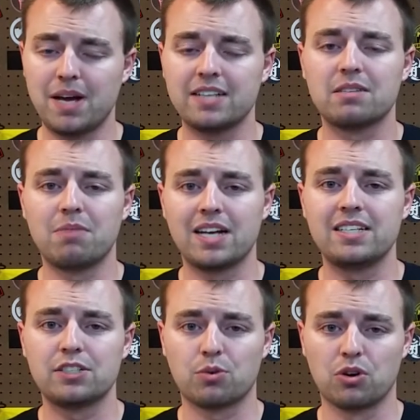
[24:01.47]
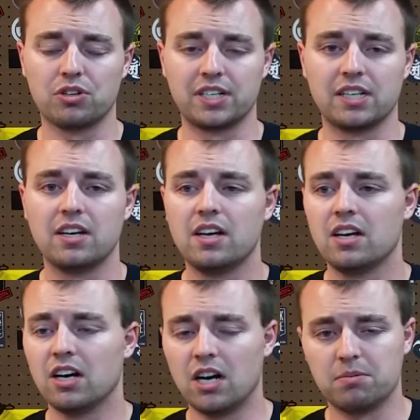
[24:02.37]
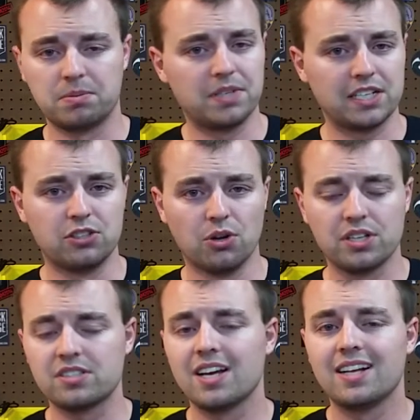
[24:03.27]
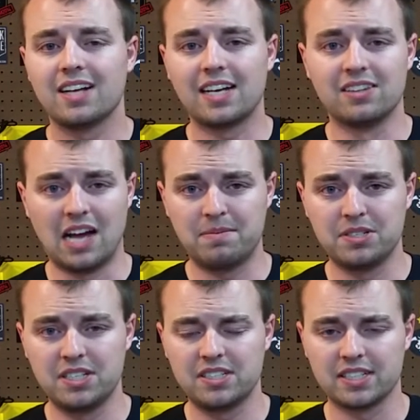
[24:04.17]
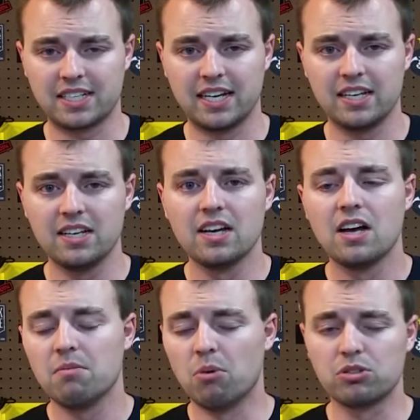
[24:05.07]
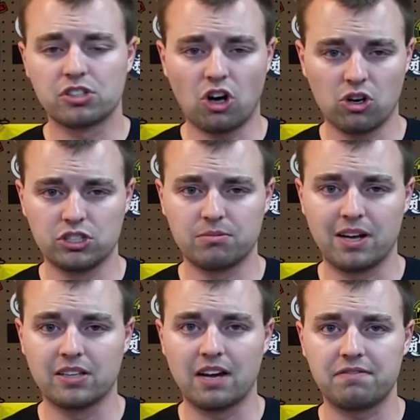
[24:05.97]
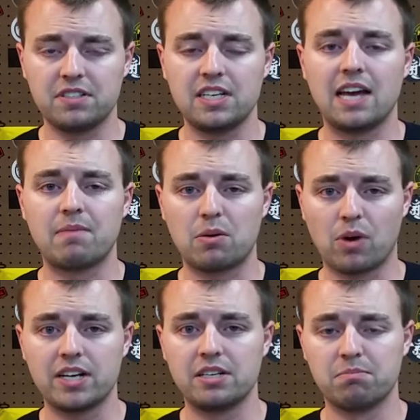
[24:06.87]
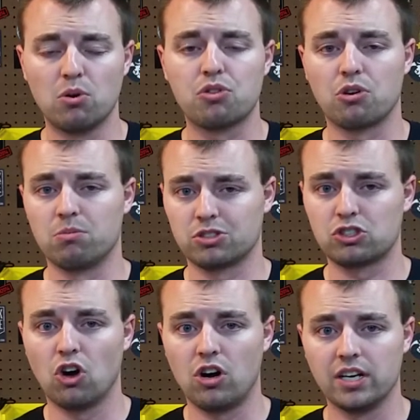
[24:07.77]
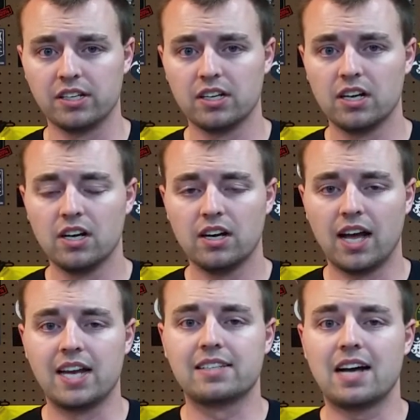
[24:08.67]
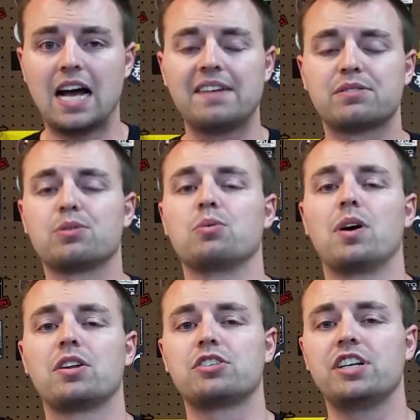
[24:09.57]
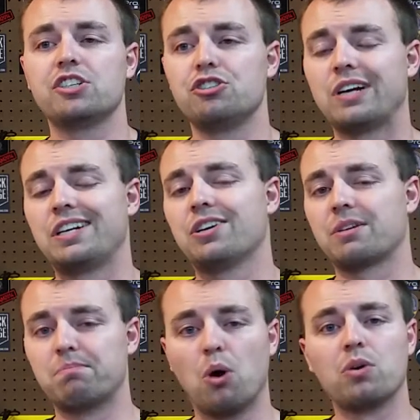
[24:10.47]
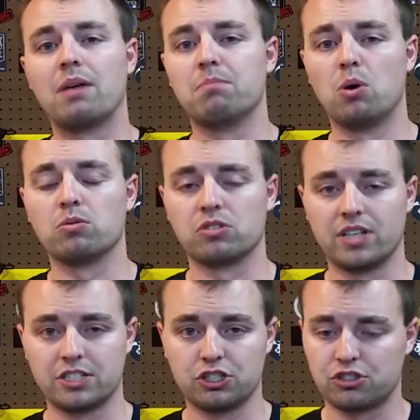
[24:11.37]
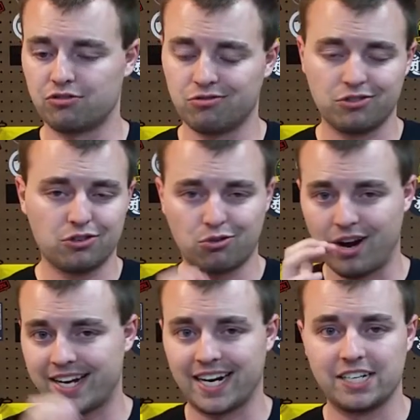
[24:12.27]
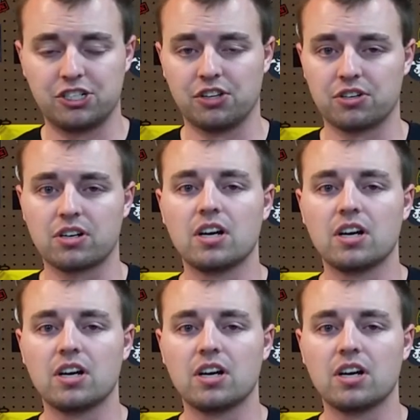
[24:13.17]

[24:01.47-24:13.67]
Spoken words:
pads, and my knees were hurting. Some of you guys know this. I had Lyme disease as a kid. Most of the cartilage in my left knee and my right knee both are almost gone. And at times, when the weather changes, you guys hear like bone on bone, like just cranking on each other.